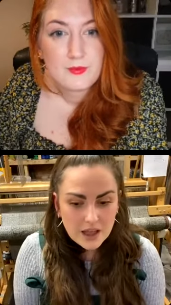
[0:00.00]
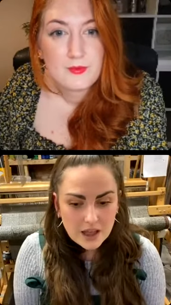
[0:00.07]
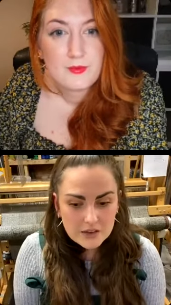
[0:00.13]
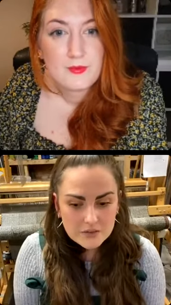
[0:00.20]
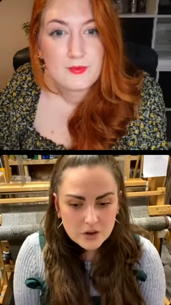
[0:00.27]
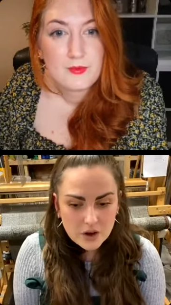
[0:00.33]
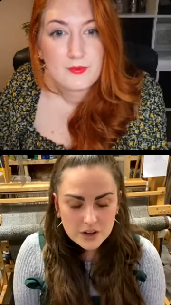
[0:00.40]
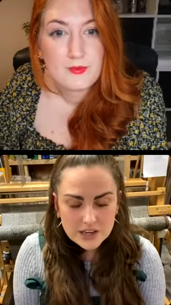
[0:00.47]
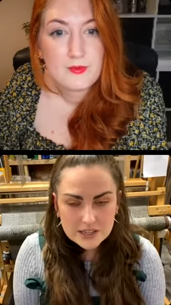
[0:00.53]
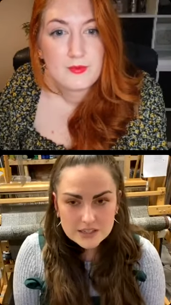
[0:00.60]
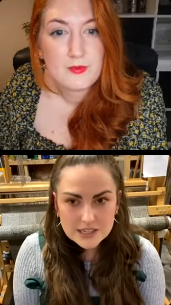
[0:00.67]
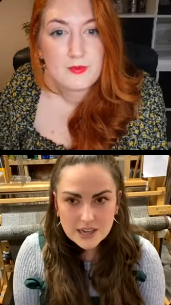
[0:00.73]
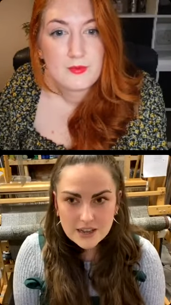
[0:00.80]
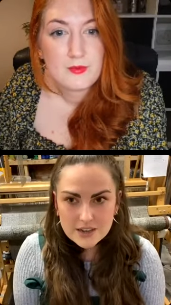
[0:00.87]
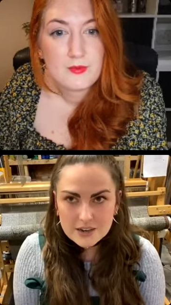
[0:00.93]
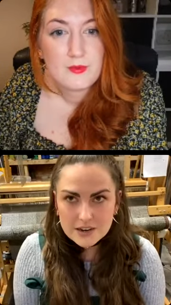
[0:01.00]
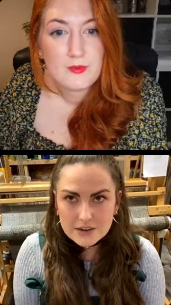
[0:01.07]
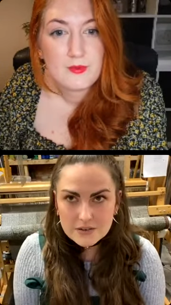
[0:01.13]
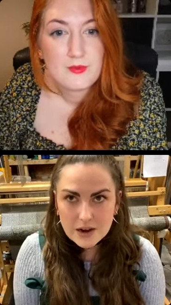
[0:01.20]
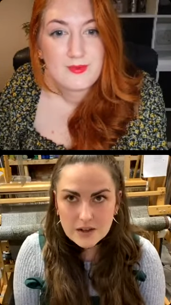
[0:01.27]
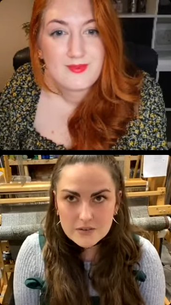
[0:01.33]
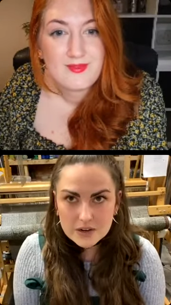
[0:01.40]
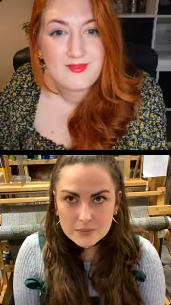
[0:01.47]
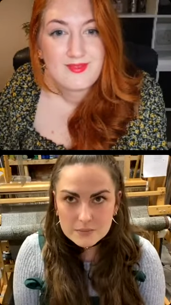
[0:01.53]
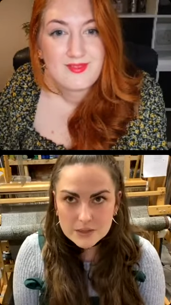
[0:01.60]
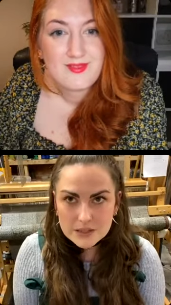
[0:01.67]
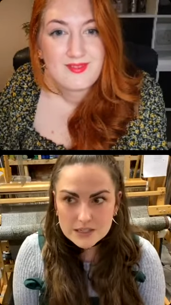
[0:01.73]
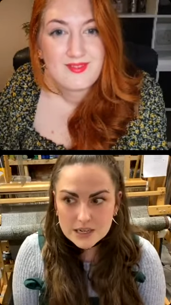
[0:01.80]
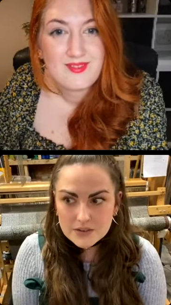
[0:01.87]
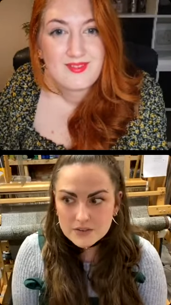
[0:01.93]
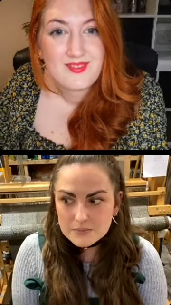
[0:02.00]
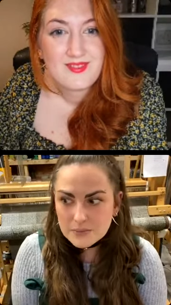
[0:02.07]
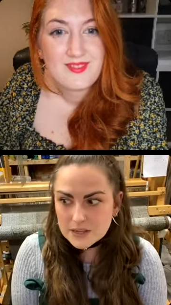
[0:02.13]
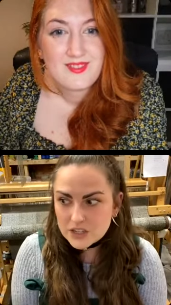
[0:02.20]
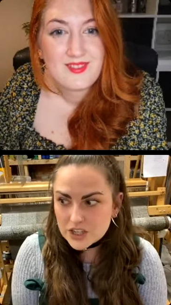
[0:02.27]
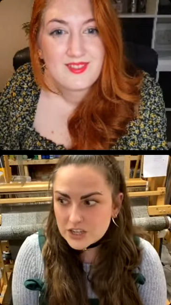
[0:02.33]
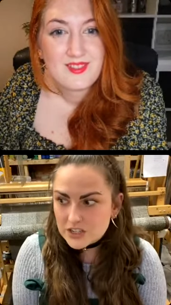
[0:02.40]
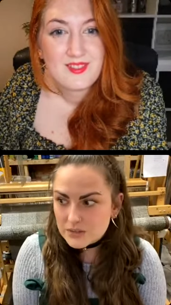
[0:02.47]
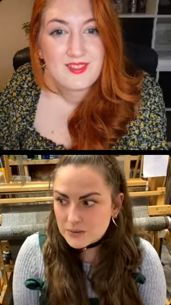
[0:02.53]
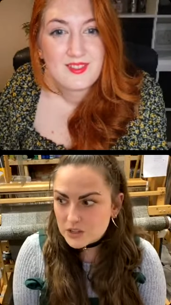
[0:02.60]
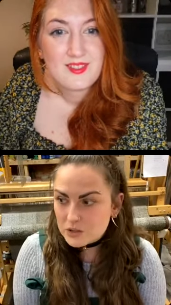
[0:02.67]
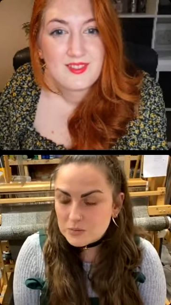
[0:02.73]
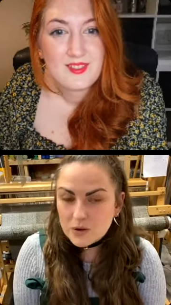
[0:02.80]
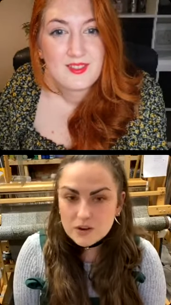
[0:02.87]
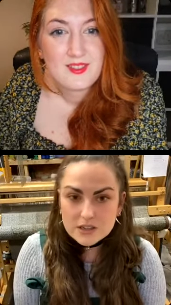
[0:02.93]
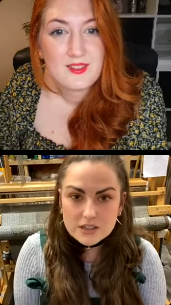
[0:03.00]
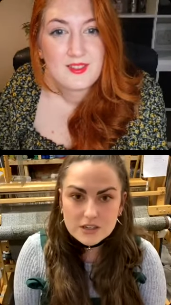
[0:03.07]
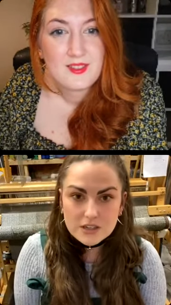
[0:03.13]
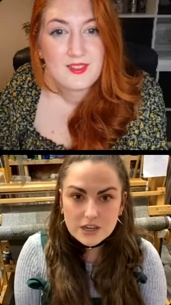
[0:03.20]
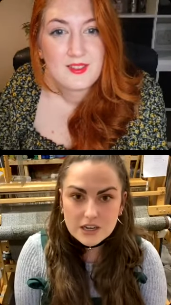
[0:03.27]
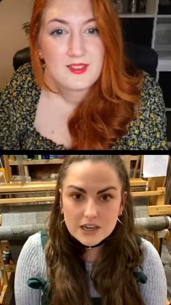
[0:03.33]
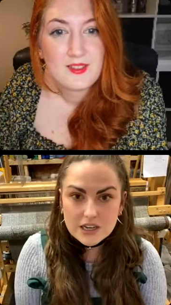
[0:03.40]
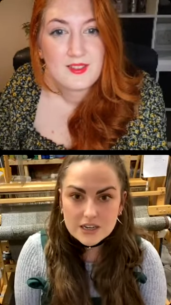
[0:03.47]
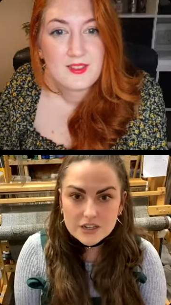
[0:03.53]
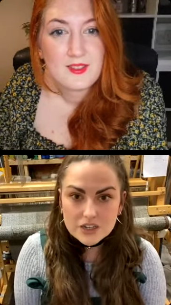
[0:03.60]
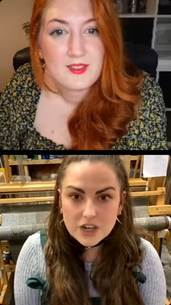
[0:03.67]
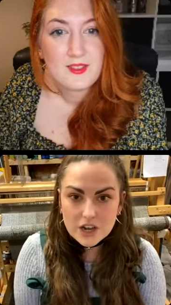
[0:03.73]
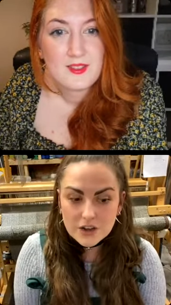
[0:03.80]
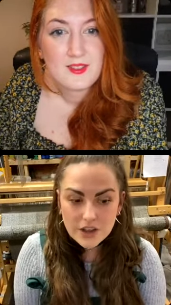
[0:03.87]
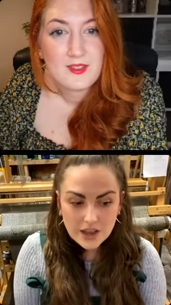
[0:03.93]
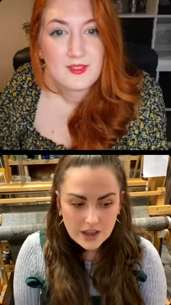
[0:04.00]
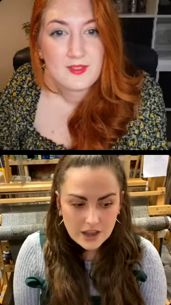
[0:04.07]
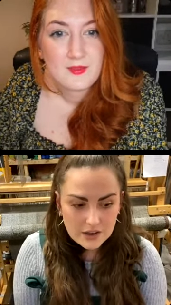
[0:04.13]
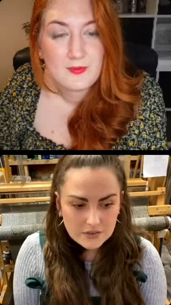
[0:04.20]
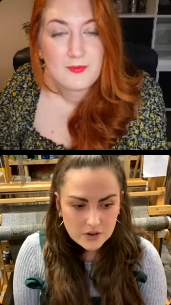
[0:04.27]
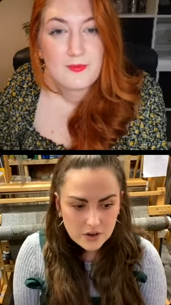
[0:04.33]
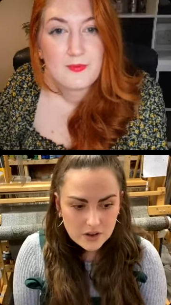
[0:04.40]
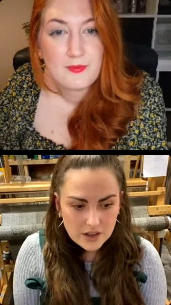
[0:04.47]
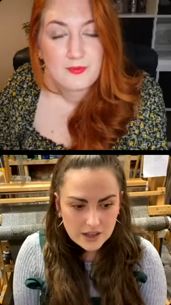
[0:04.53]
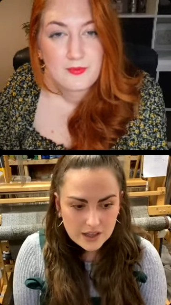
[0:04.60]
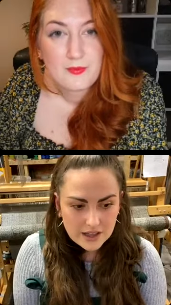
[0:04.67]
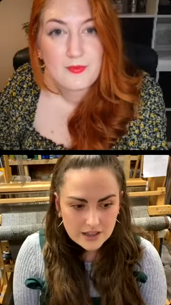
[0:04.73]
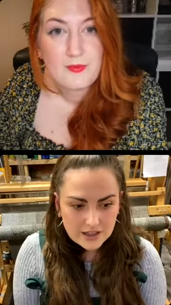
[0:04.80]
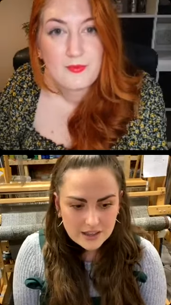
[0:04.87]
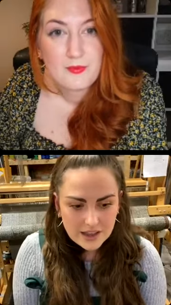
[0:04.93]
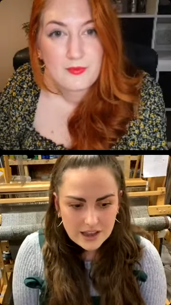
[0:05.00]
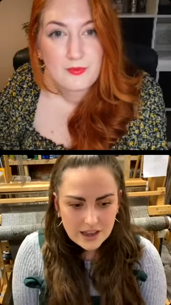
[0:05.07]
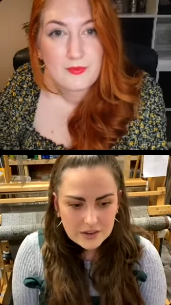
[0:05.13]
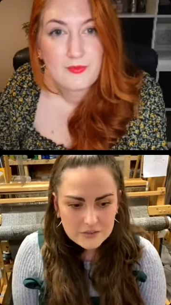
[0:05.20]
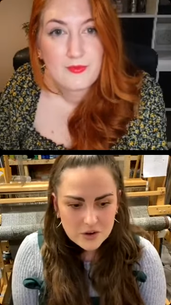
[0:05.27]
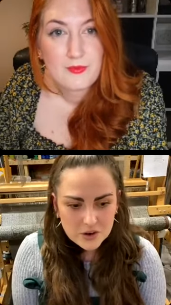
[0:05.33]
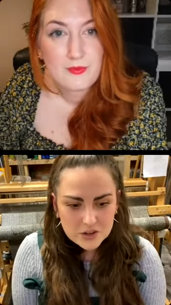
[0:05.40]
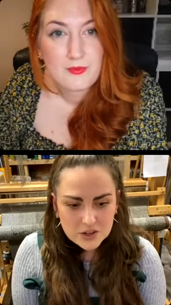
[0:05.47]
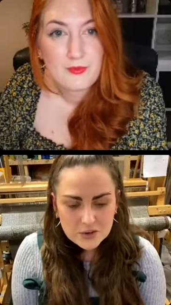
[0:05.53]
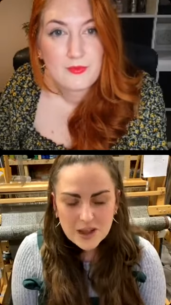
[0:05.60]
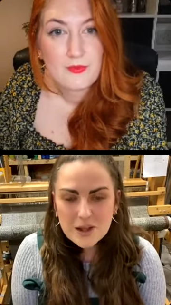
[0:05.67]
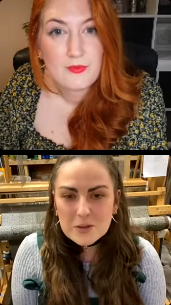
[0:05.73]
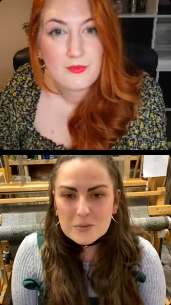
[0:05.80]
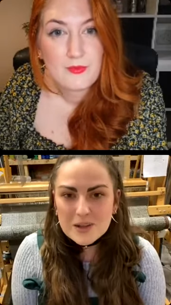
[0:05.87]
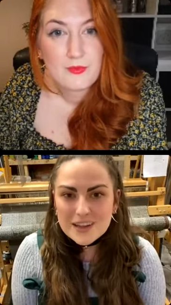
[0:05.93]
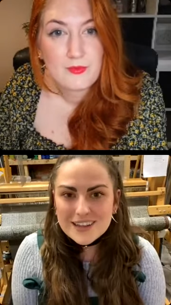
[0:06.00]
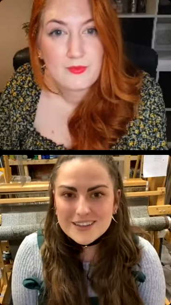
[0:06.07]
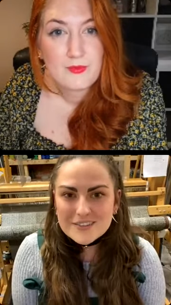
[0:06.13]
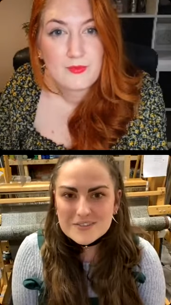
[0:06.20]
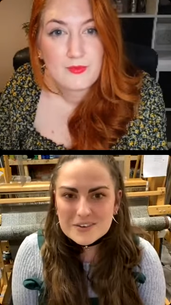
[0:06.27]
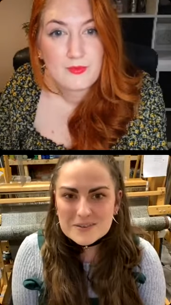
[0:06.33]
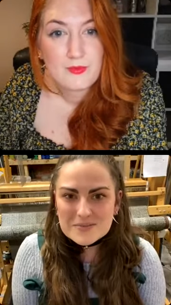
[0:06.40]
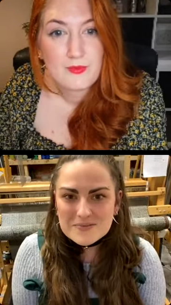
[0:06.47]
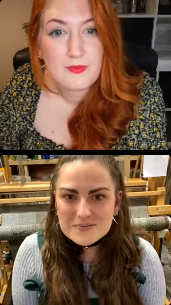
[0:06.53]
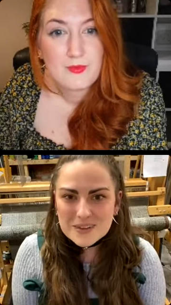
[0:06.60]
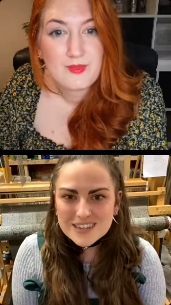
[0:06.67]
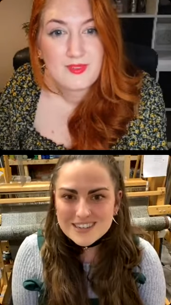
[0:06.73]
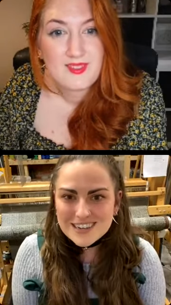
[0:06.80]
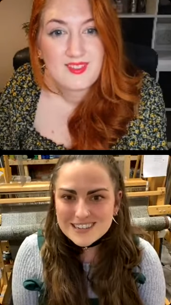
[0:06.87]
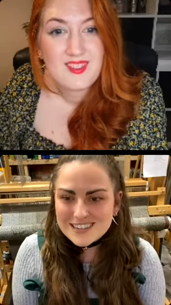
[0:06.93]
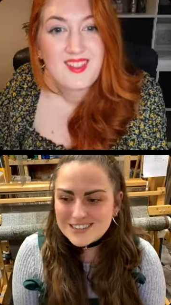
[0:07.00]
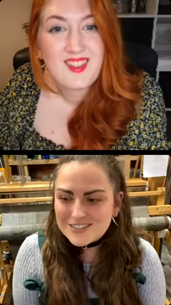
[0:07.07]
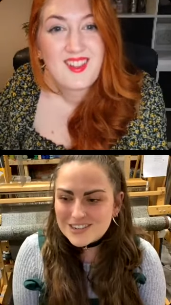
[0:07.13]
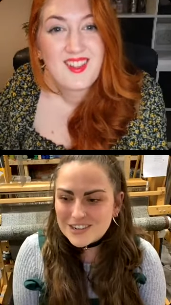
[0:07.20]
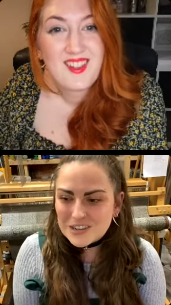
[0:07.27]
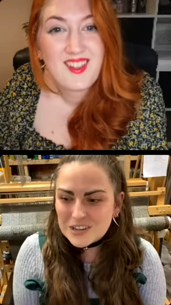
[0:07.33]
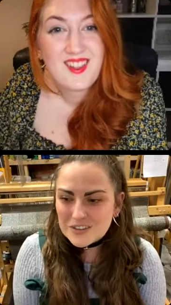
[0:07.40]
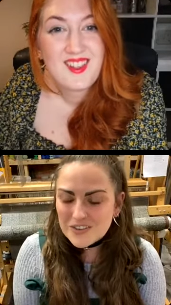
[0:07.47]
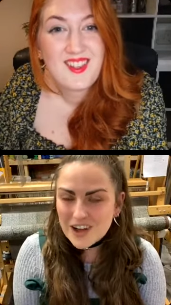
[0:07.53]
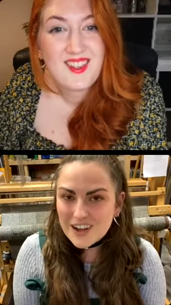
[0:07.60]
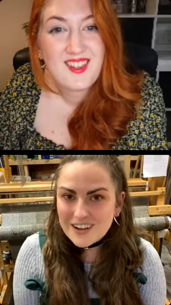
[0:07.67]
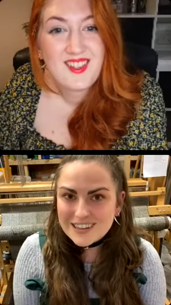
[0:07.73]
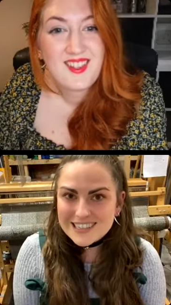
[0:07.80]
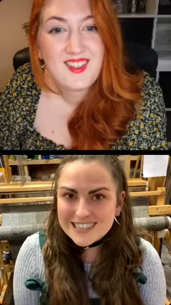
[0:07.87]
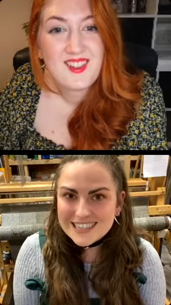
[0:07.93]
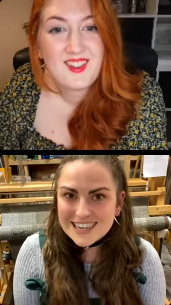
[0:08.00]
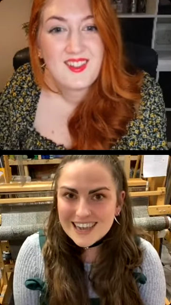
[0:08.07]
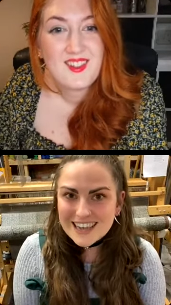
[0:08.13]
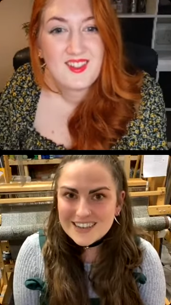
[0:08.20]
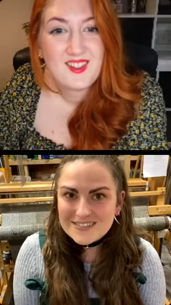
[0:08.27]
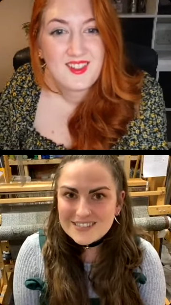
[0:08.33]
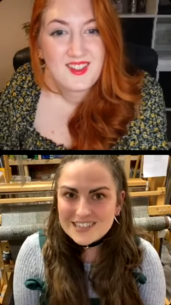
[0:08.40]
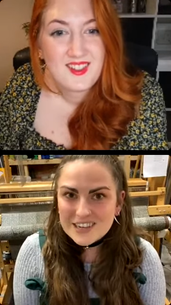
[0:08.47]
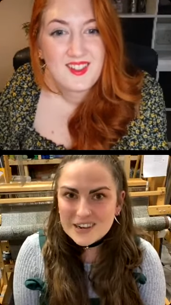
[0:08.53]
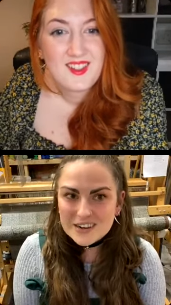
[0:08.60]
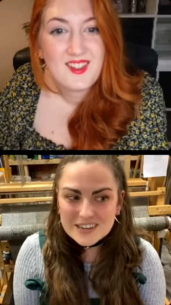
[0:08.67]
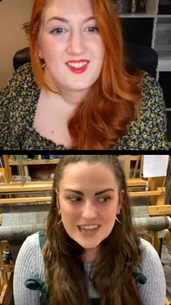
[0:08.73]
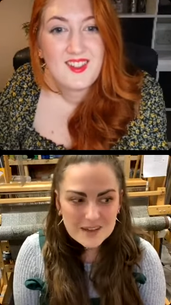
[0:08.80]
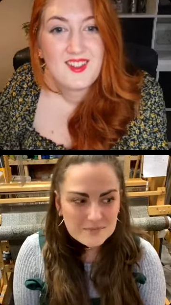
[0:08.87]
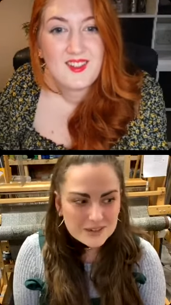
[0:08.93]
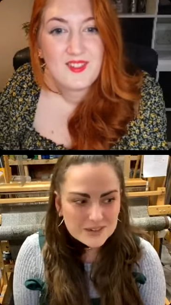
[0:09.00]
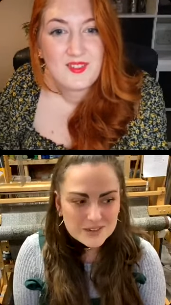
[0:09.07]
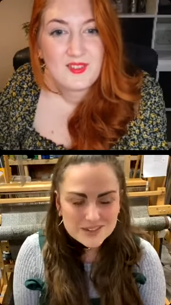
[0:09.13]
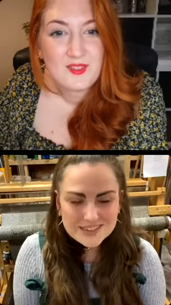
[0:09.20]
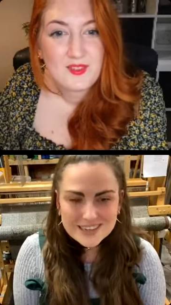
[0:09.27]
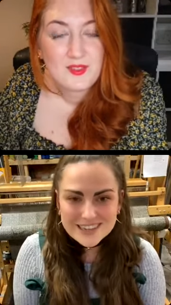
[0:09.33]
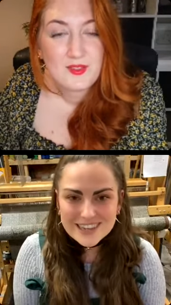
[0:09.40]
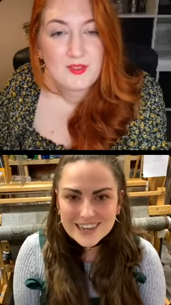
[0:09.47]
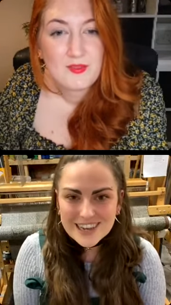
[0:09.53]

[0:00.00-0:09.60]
Speaker 1: I've got an intern arriving on Monday from Manchester Metropolitan Uni. So I've got a. I've got a new helper from Manchester School of Art. Um, so yeah, my doors are